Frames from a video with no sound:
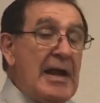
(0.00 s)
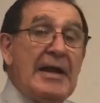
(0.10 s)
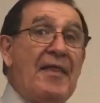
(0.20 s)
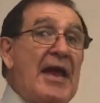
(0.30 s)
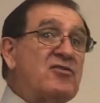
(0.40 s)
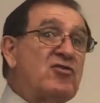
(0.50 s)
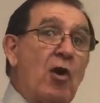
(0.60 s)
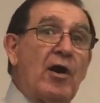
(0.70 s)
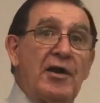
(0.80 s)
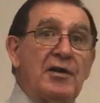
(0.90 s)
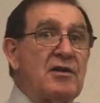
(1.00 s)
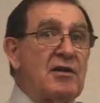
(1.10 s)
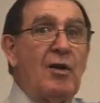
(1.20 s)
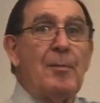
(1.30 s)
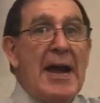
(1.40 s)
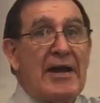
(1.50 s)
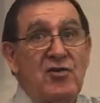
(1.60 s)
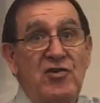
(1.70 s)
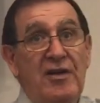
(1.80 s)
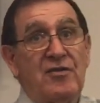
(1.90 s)
Now, that started clear back in
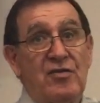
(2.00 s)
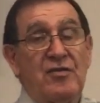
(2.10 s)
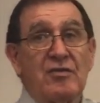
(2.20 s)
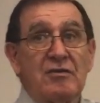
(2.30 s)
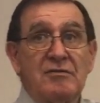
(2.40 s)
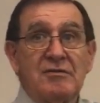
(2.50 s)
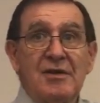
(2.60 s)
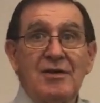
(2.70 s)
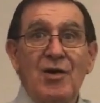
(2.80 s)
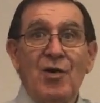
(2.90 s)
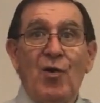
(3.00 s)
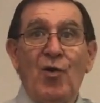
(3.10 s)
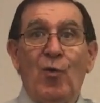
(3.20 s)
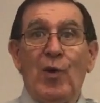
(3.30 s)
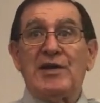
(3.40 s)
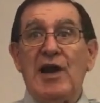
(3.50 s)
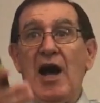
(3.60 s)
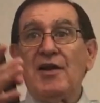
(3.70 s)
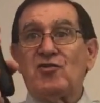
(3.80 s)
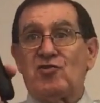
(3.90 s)
Genesis. When
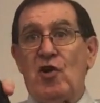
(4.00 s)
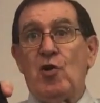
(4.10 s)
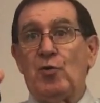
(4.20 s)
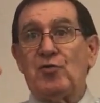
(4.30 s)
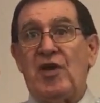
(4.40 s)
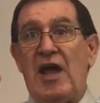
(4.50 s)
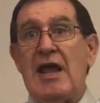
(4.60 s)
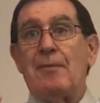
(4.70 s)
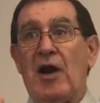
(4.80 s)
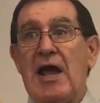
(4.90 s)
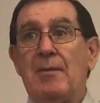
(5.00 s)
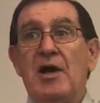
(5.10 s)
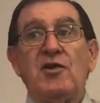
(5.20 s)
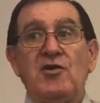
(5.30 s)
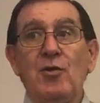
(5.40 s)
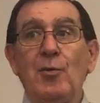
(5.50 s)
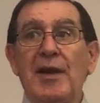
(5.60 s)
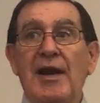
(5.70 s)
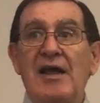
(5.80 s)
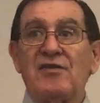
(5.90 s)
God chose Abraham, do you
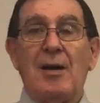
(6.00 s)
realize